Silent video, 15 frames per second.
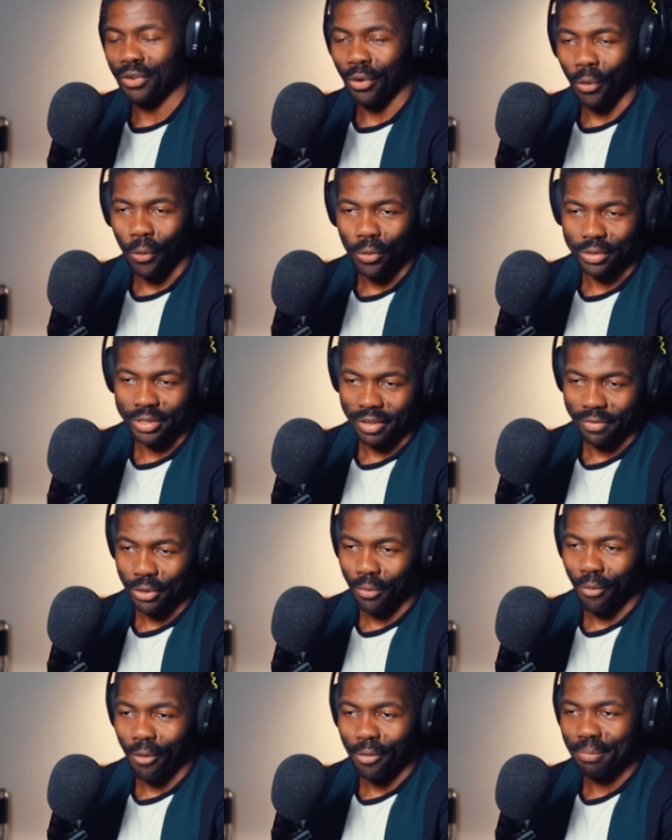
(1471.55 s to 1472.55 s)
Of course, if
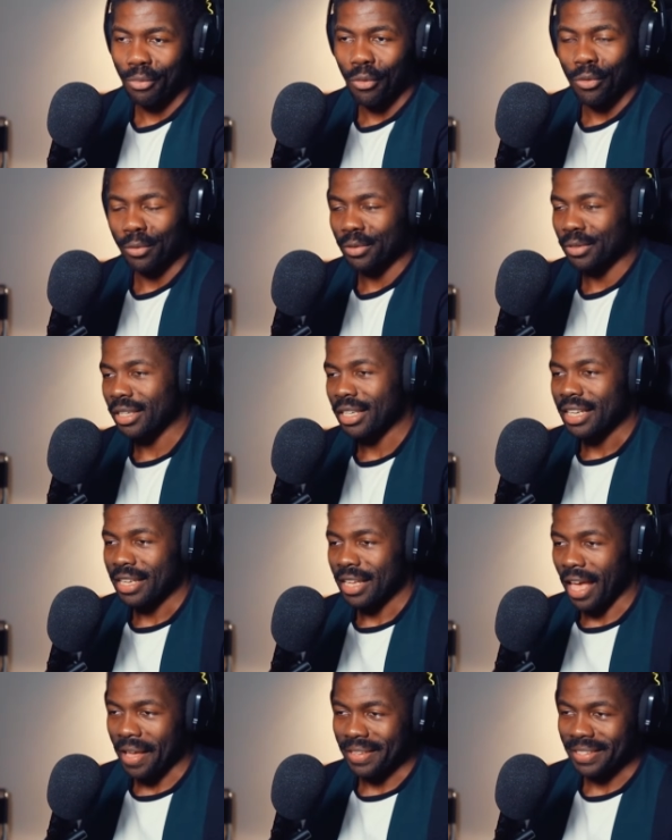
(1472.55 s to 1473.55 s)
you want more
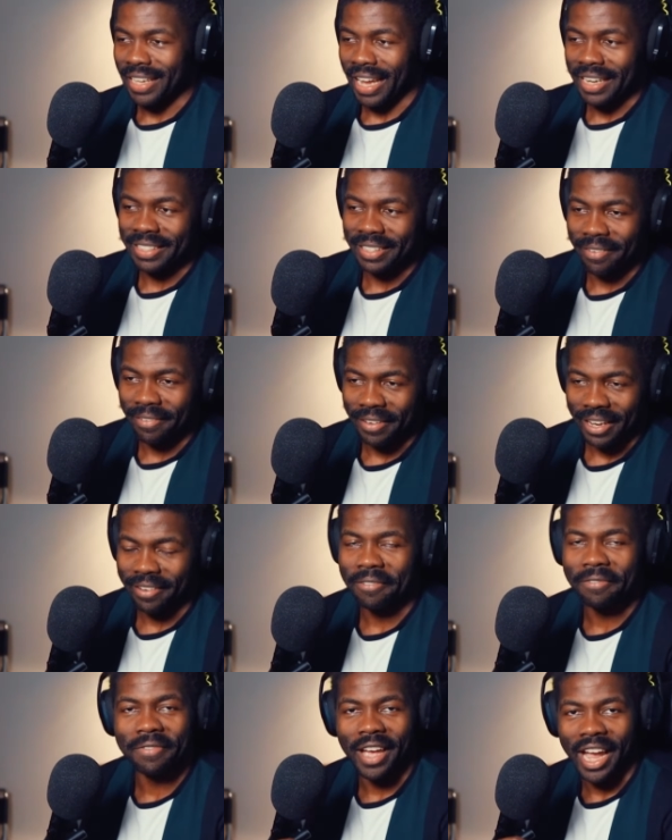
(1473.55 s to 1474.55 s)
uh,
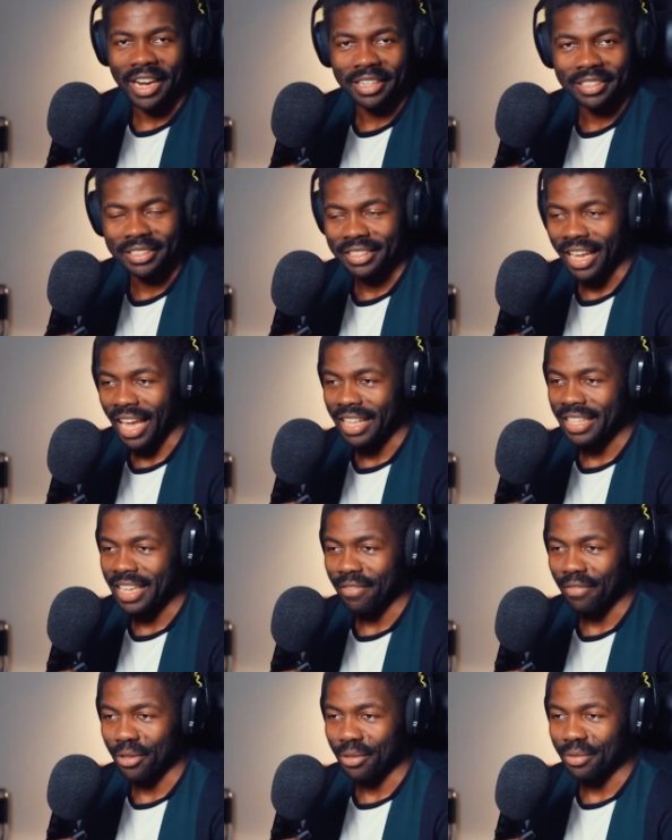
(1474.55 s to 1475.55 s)
scientific facts and
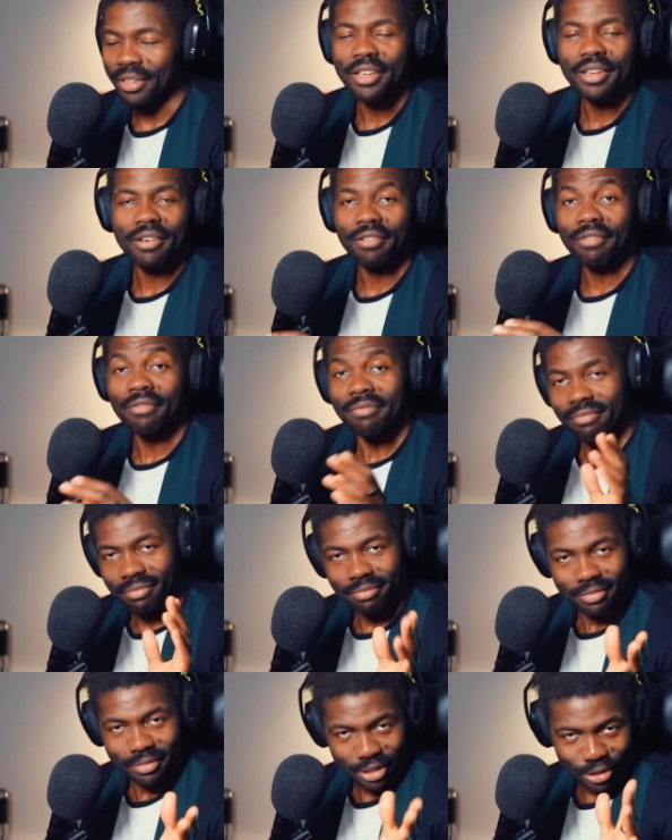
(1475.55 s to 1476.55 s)
even
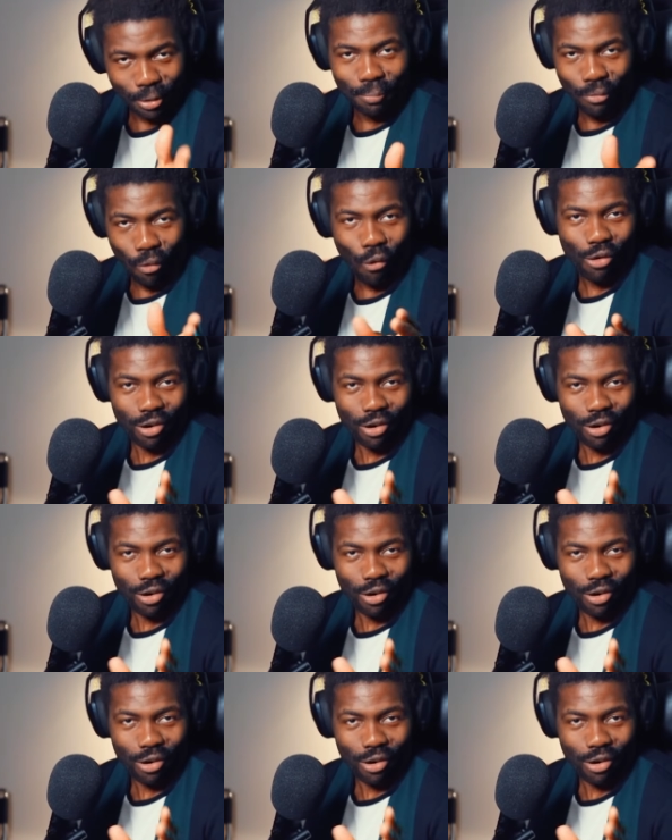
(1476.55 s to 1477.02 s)
some more